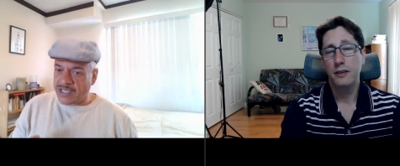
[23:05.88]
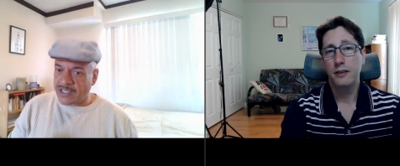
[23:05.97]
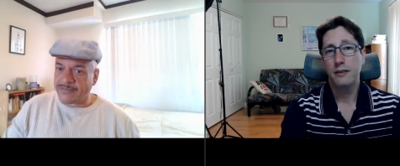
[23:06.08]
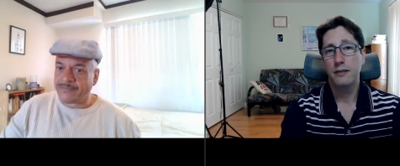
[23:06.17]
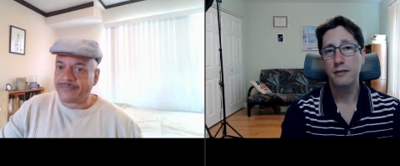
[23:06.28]
Speaker 1: we
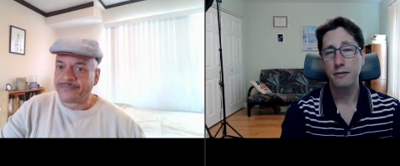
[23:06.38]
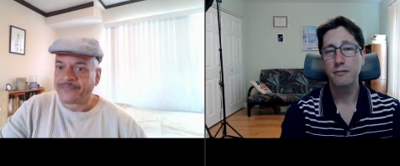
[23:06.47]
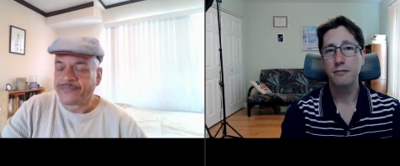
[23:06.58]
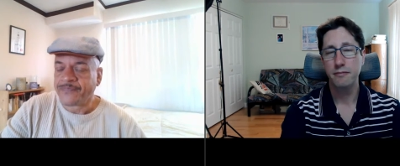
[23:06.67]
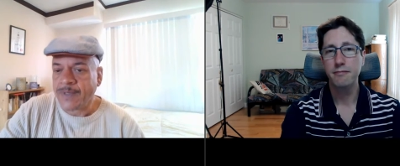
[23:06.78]
can,
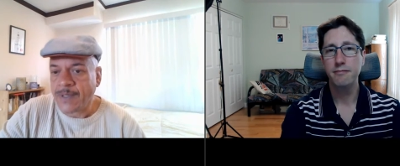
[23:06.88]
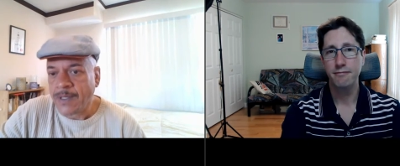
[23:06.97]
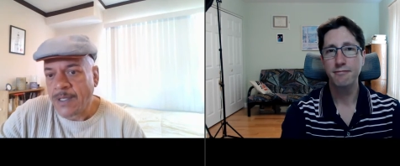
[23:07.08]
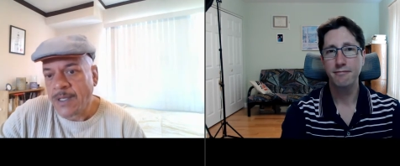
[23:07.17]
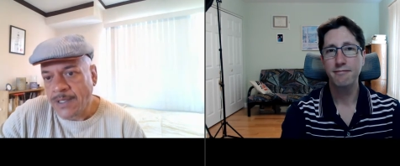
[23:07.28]

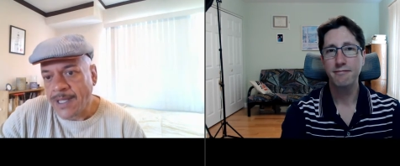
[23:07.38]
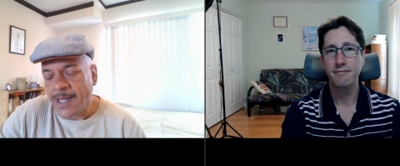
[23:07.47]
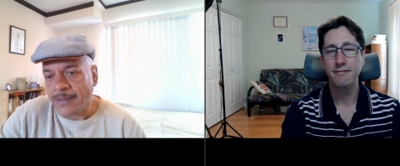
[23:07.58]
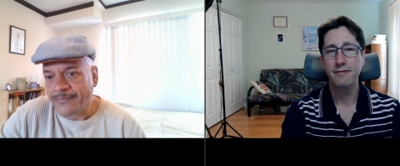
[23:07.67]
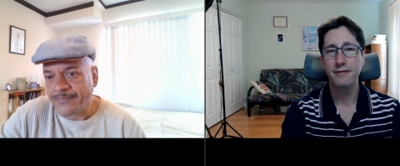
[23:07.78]

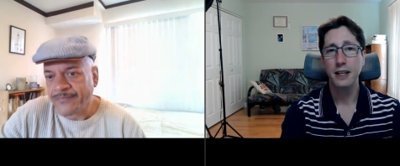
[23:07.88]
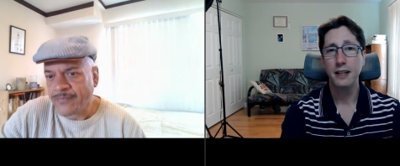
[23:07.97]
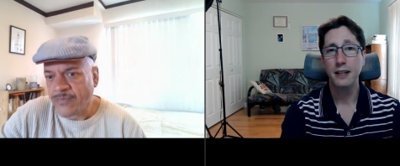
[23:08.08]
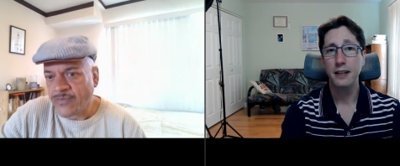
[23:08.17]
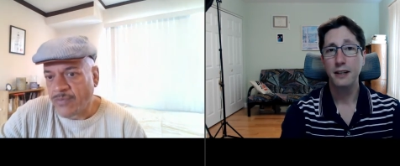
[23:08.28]
yeah,
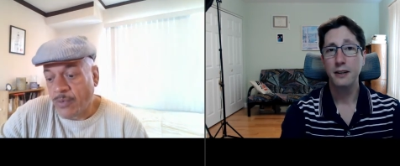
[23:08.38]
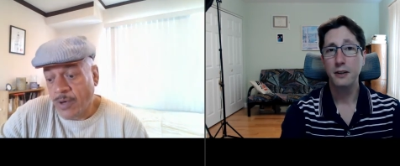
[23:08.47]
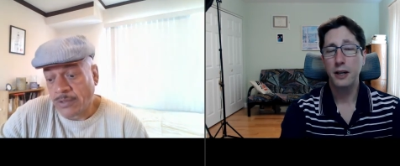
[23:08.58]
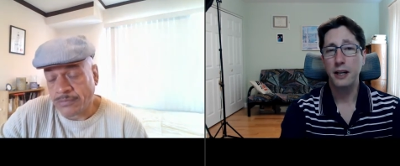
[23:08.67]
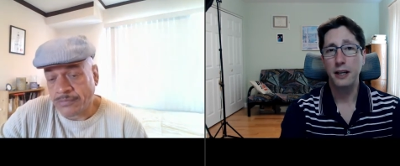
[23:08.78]
it's
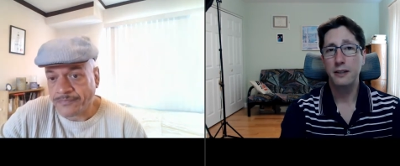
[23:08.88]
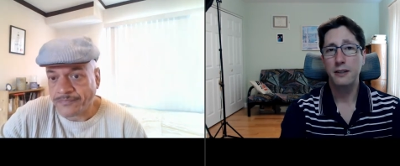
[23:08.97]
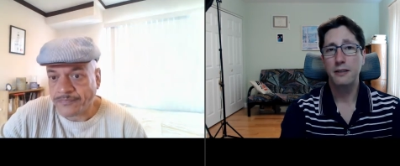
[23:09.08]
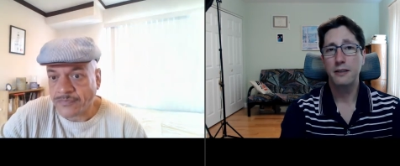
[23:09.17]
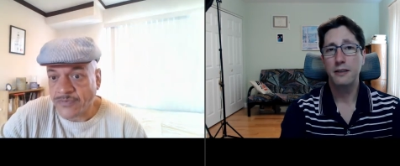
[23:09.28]
important.
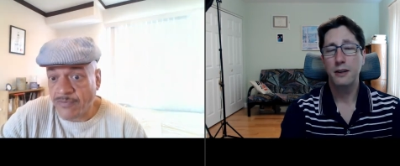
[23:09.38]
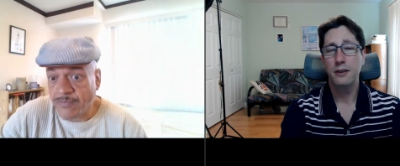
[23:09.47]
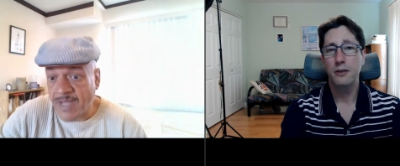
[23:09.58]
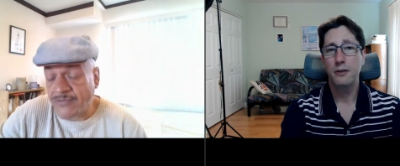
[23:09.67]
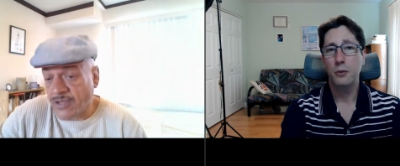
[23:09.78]
Yeah.
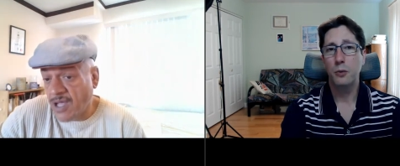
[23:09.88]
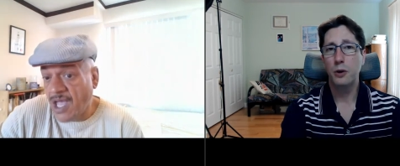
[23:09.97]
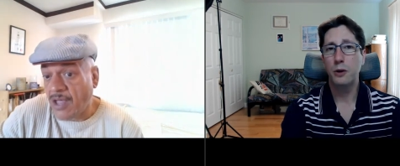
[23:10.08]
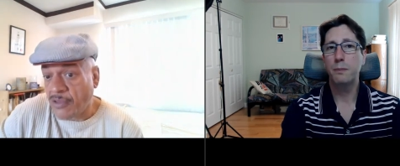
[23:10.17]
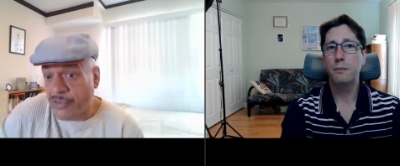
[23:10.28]
Mental
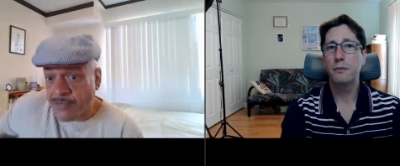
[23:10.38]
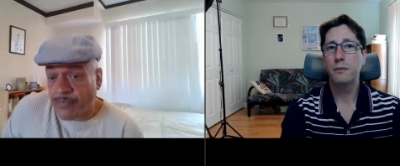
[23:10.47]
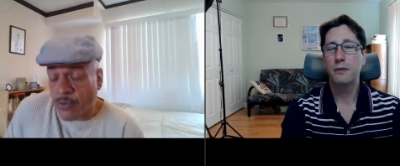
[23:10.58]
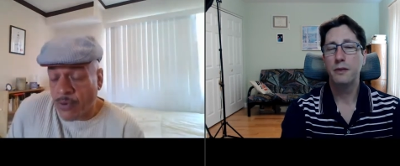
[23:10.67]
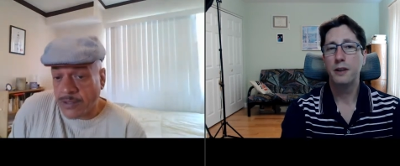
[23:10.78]
health is
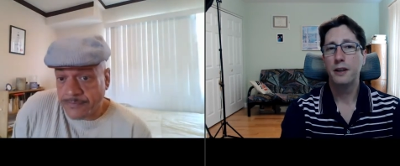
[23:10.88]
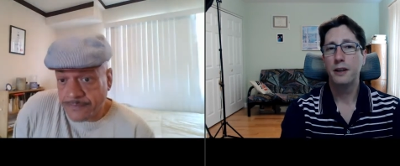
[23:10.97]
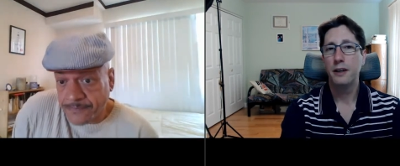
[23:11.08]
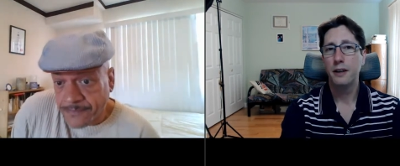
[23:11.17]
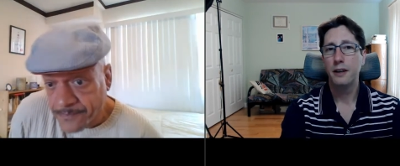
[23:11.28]
important.
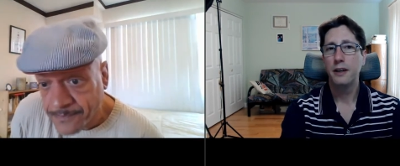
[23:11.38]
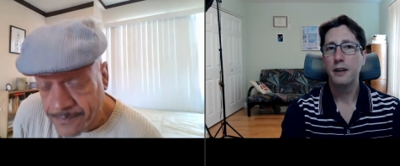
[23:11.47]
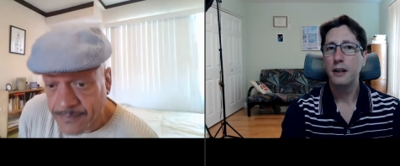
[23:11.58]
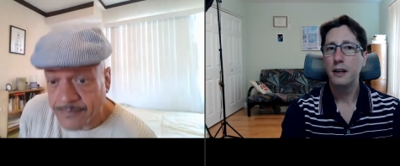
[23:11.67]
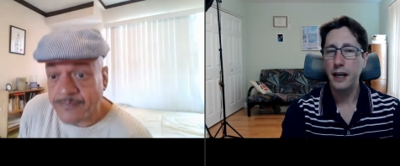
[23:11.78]

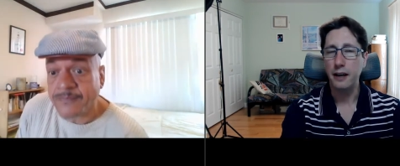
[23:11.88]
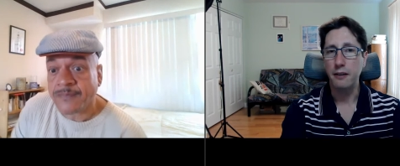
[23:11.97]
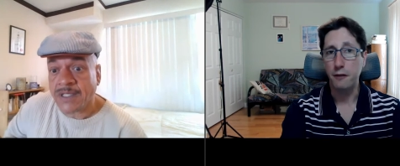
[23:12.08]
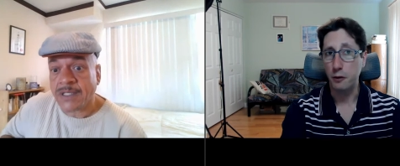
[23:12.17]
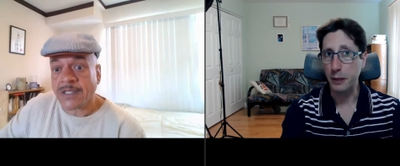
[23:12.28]
Speaker 2: Yeah,
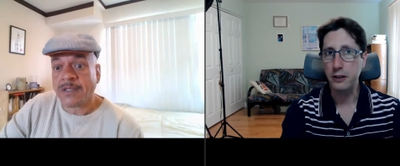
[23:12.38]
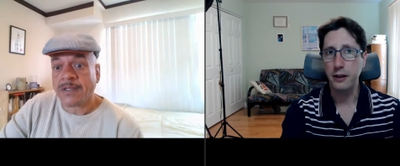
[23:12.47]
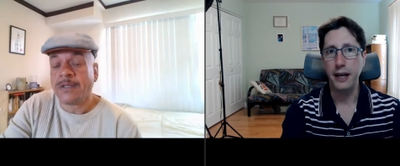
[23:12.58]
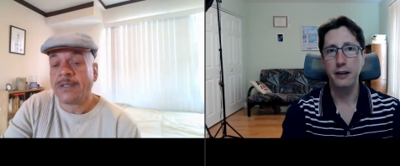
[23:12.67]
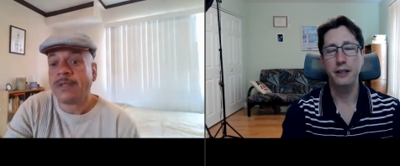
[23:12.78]
for mental
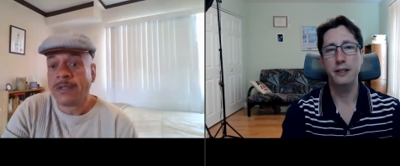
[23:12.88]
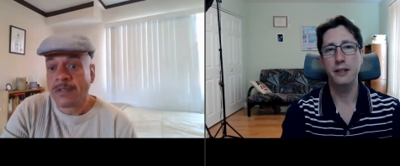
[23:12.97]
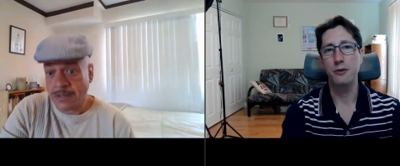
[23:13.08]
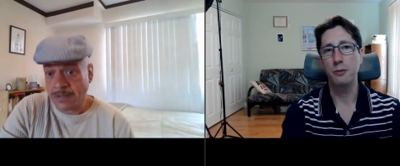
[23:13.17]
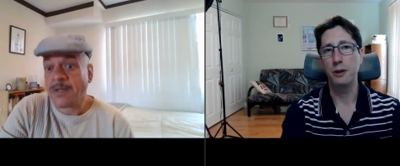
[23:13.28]
health, it's
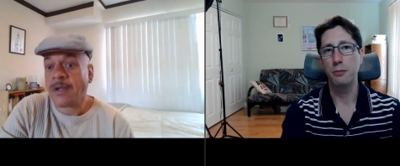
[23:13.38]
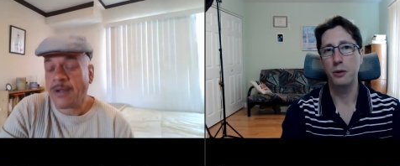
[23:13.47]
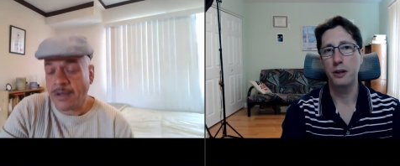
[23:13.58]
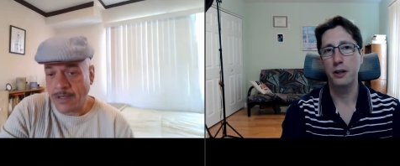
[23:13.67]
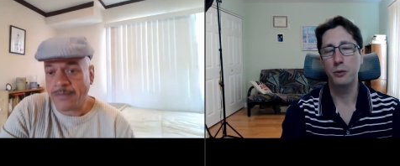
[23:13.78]
extremely
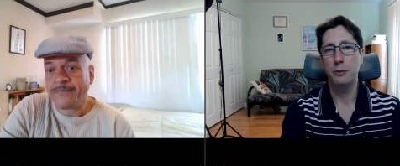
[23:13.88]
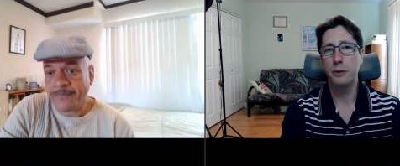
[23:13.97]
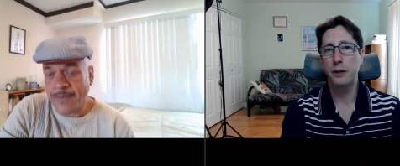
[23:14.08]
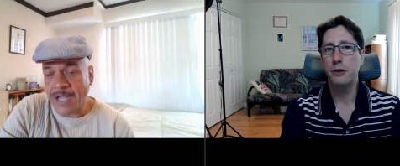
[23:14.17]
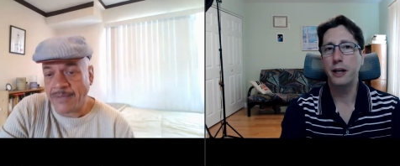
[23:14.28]
important. And we're
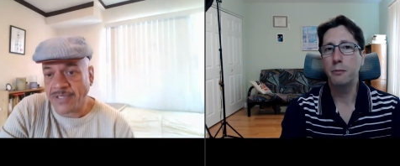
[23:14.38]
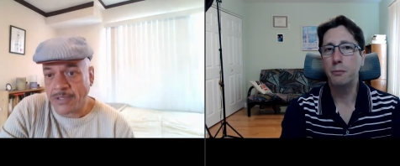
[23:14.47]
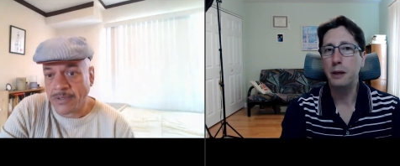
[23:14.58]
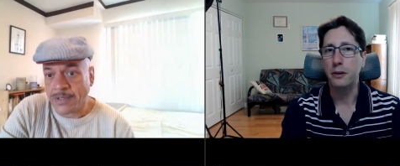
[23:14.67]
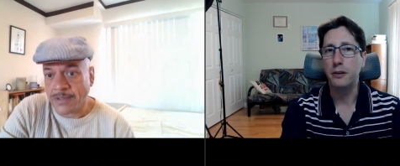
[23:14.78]
portraying
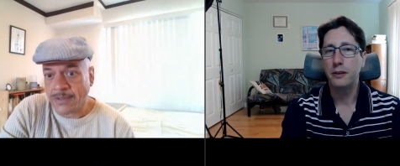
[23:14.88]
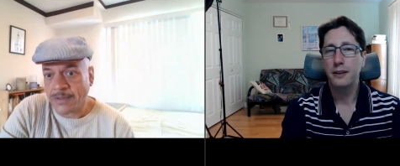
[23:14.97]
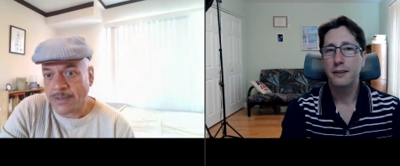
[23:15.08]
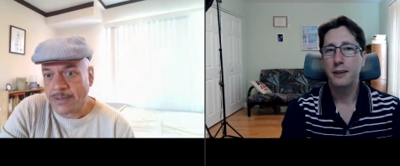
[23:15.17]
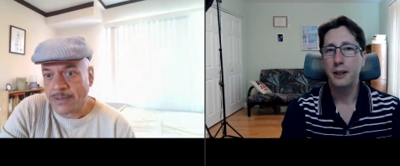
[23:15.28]
people.
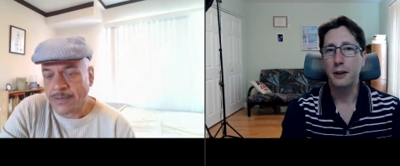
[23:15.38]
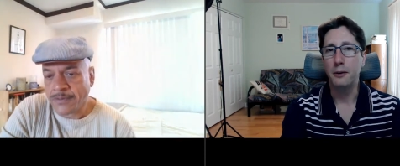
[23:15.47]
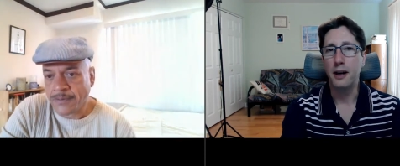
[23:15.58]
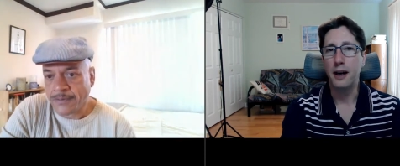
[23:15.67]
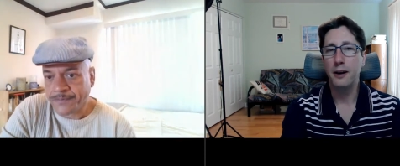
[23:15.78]
You
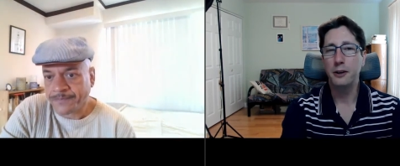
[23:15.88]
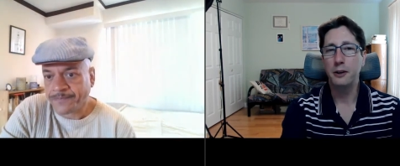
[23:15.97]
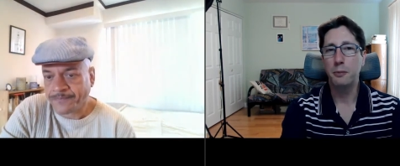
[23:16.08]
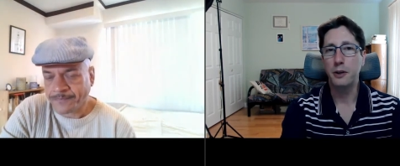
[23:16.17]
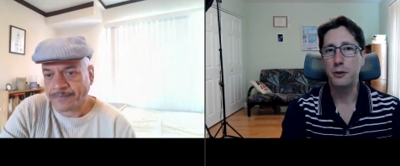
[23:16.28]
know, how can
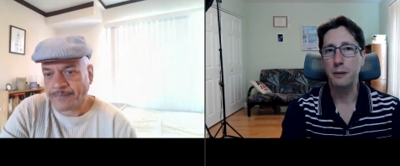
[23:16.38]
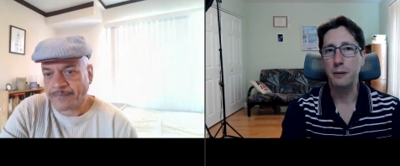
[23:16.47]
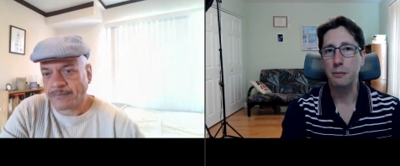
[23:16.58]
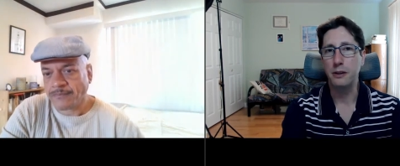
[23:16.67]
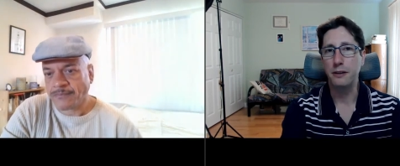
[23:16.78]
you portray
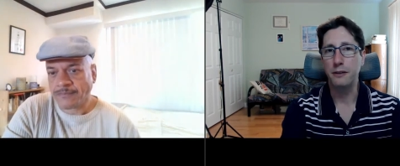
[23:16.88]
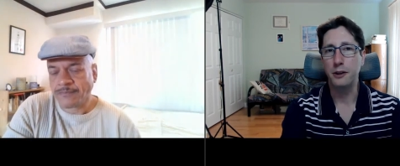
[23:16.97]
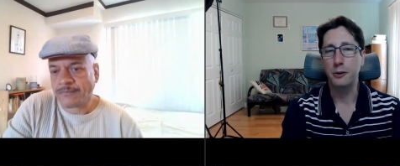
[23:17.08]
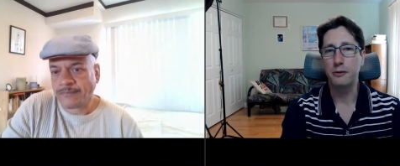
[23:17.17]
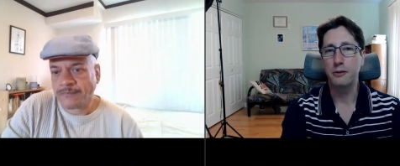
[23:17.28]
people if you
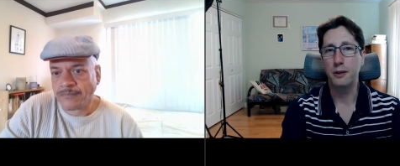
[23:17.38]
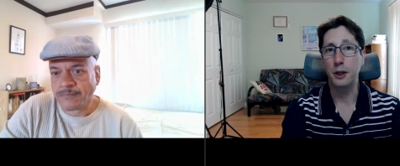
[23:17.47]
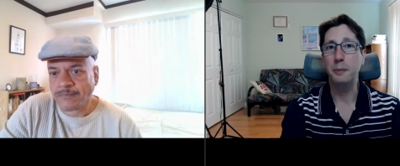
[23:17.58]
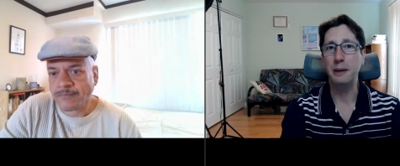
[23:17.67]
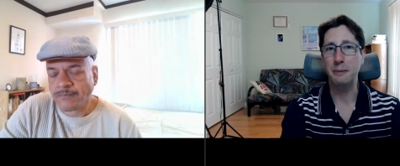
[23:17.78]
don't know